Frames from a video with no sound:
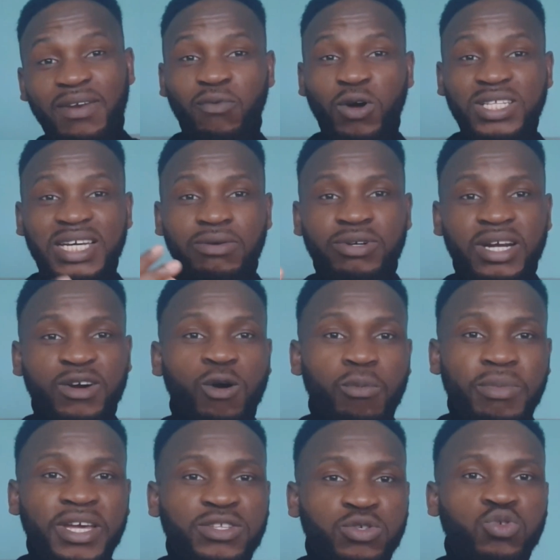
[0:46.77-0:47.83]
what I would
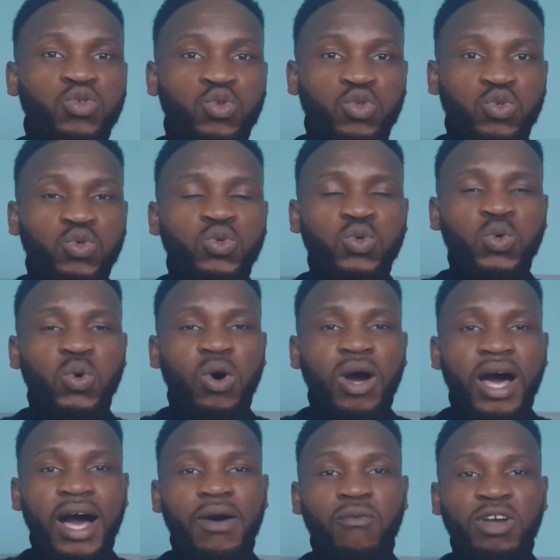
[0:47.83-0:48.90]
recommend you to do
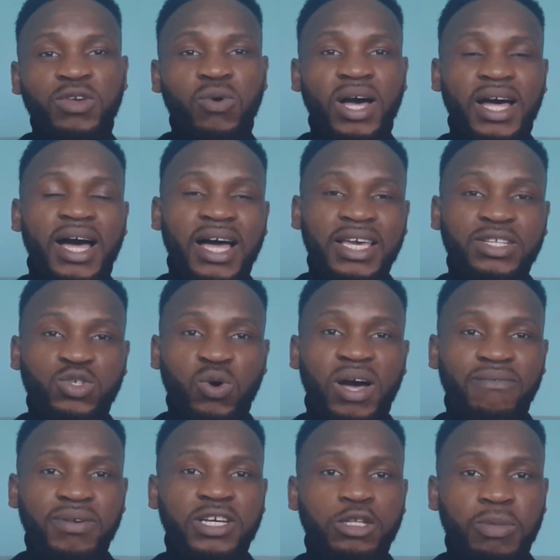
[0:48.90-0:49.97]
when you are into
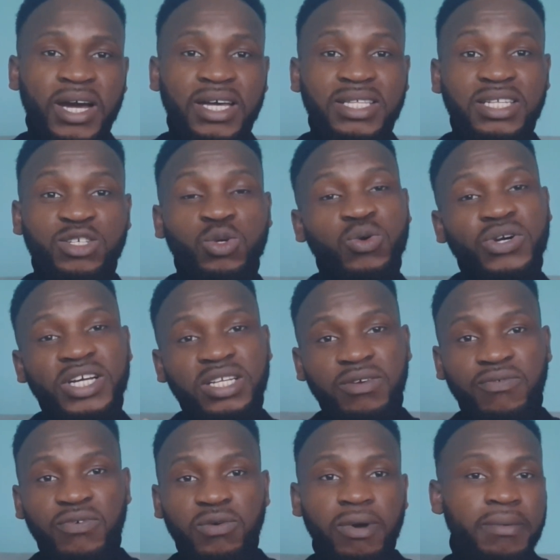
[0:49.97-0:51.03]
affiliate marketing is to create a
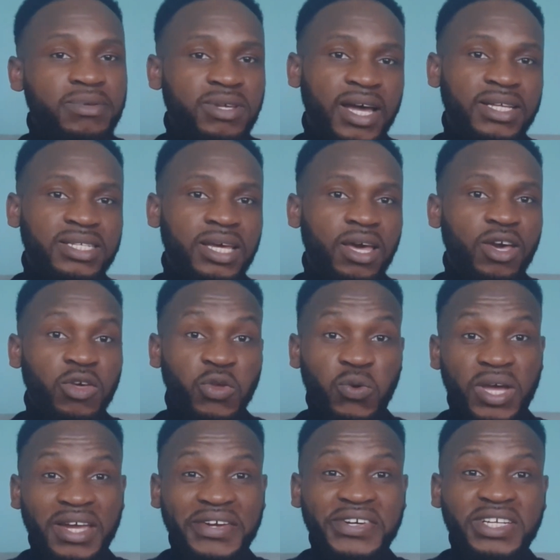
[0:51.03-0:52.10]
free website. You
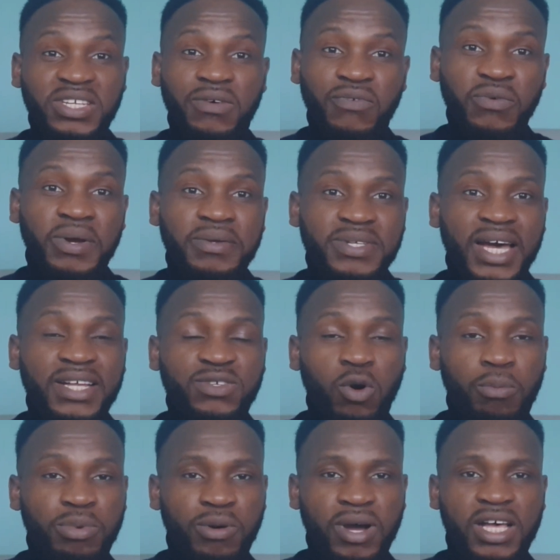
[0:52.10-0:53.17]
can create a free website on
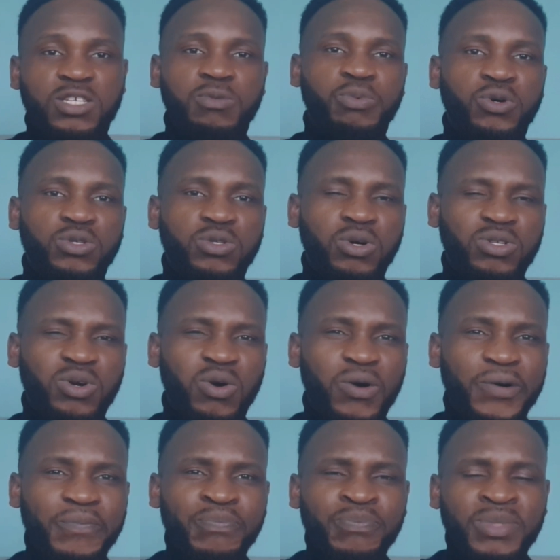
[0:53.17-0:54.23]

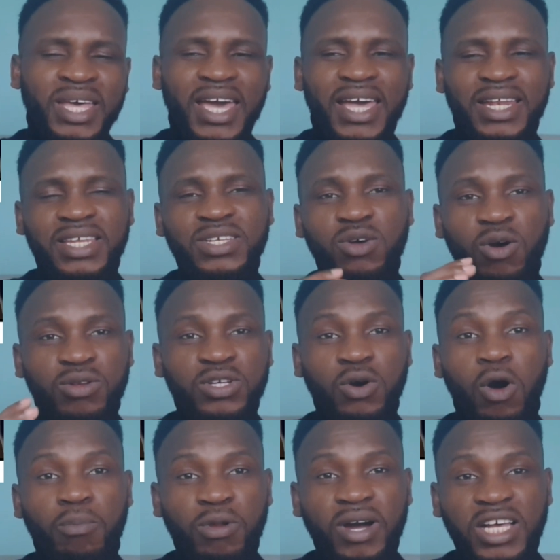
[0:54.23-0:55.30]
bloggerspot.com, and on
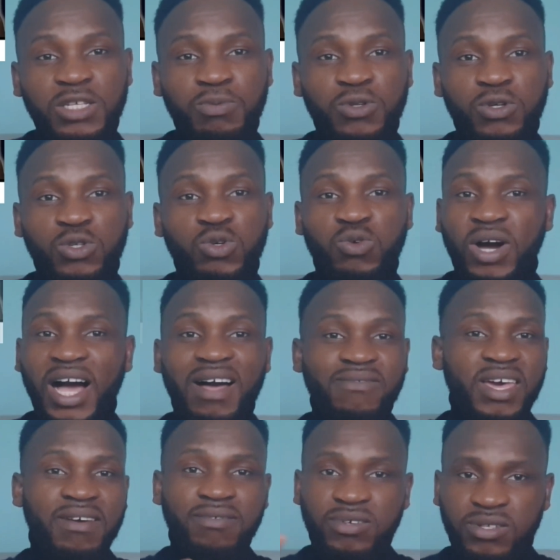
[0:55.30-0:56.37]
bloggerspot.com you have
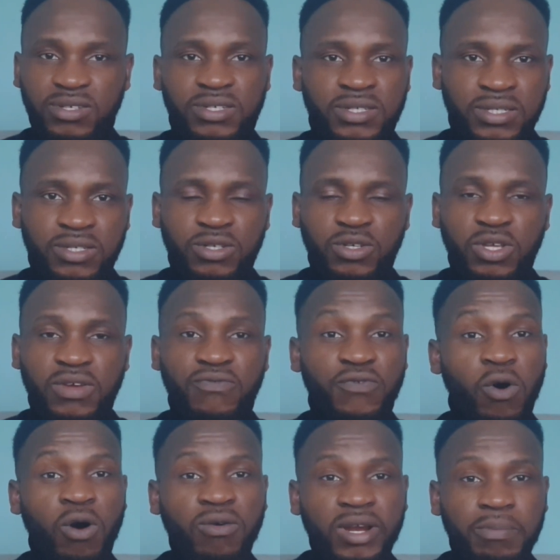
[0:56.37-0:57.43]
everything for
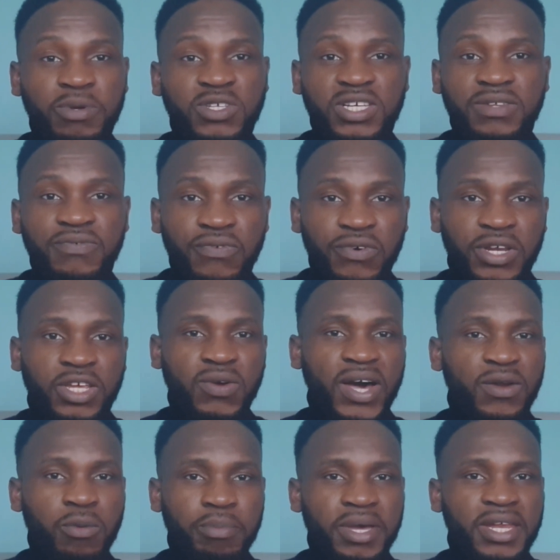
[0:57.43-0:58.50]
100% free. You are
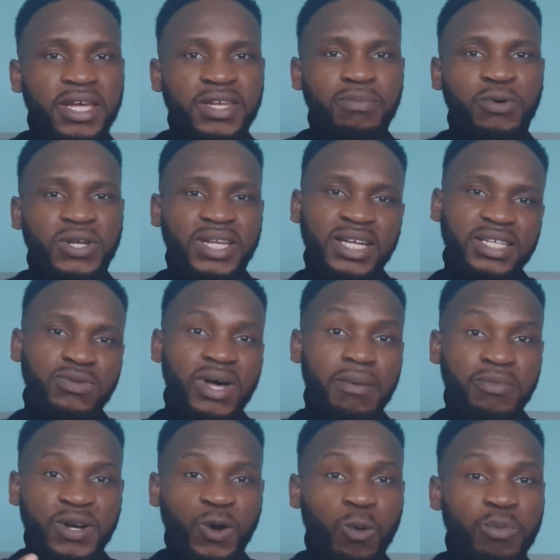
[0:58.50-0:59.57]
not paying any money. That is why I'm
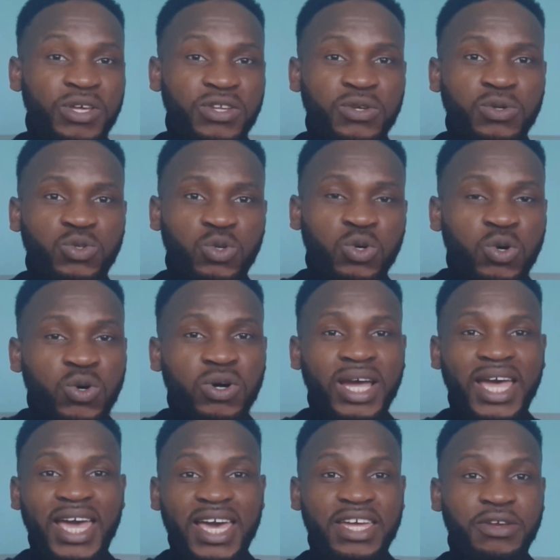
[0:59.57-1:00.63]
recommending you to go
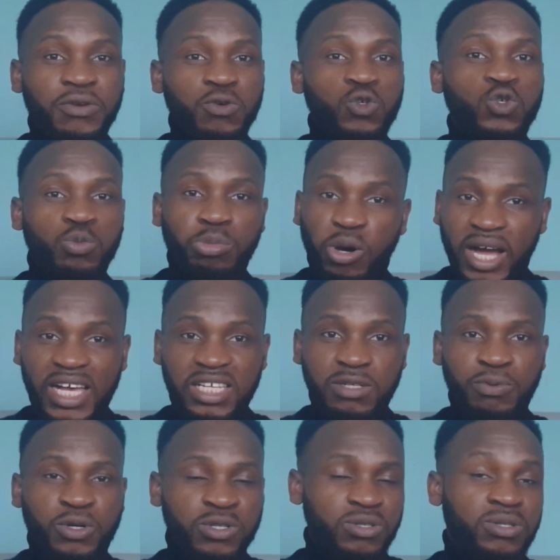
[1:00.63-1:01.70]
and use
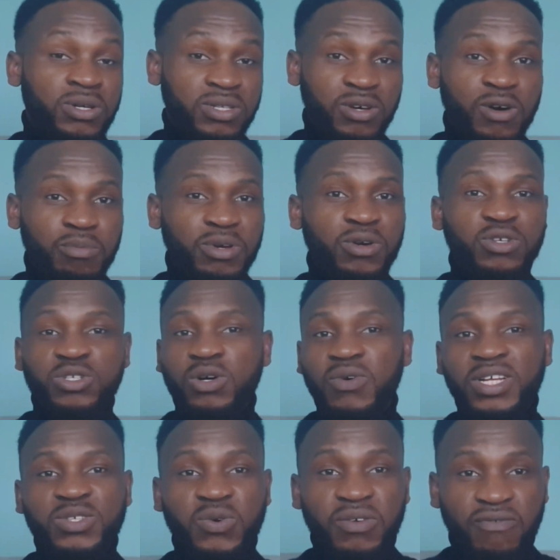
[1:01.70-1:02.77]
bloggerspot.com, because you don't want
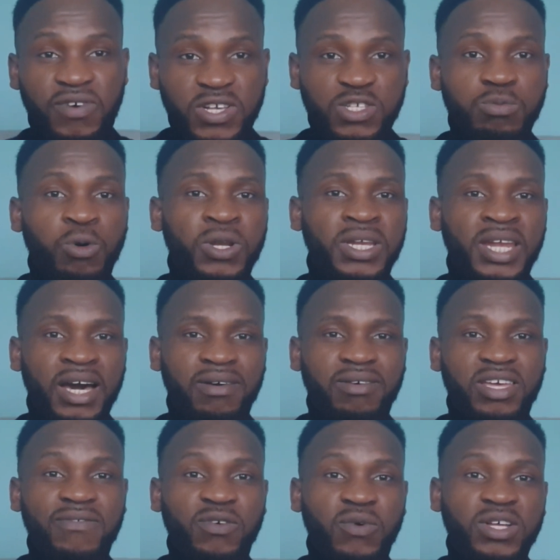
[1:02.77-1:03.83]
to invest money now.
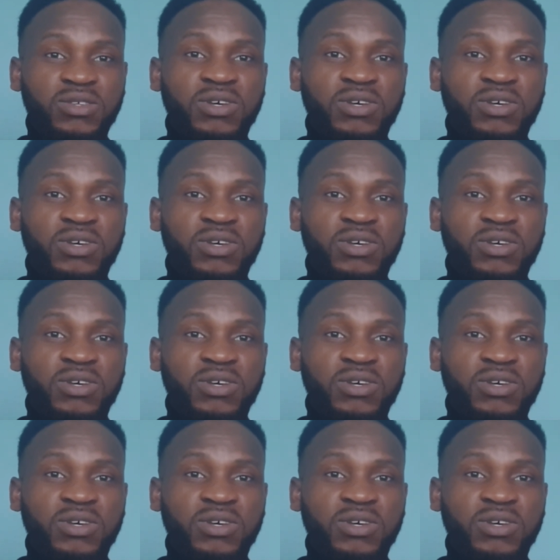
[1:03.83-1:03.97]
If you want to